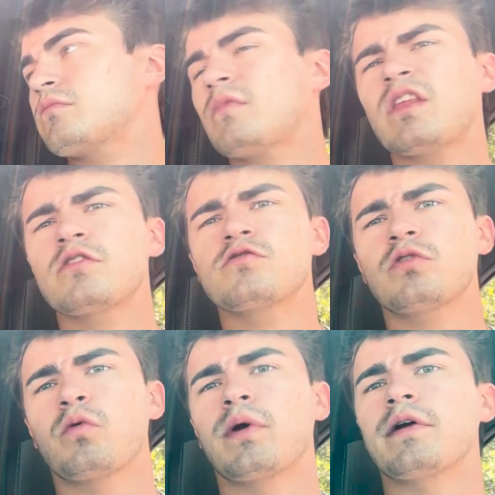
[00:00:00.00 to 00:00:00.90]
It was
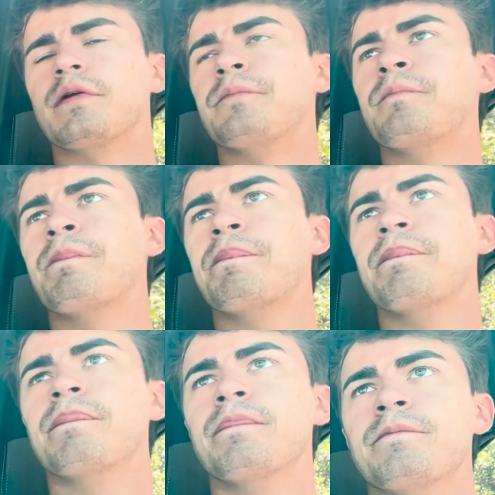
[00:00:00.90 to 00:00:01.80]
really weird.
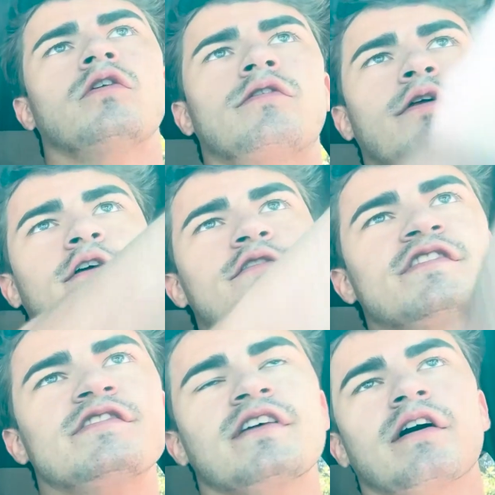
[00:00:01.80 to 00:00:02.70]
So there's
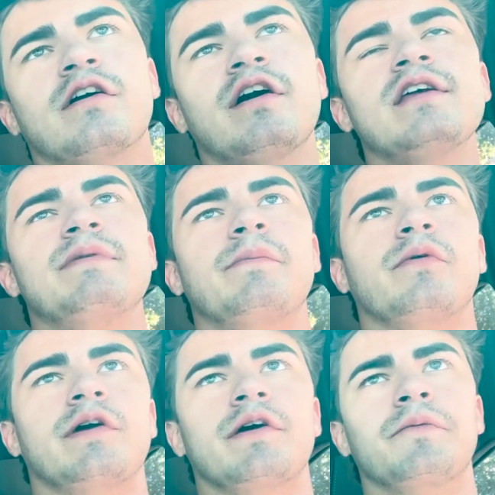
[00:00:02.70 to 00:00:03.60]
these cleaning people
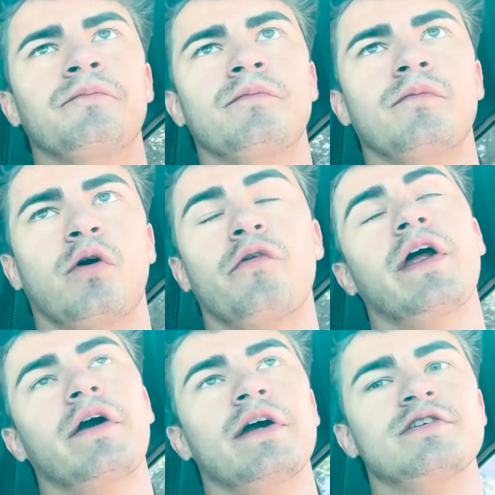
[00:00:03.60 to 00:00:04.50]
here, or
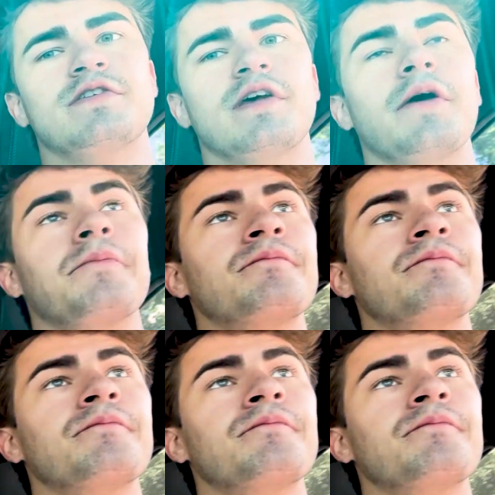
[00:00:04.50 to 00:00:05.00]
there, I should say.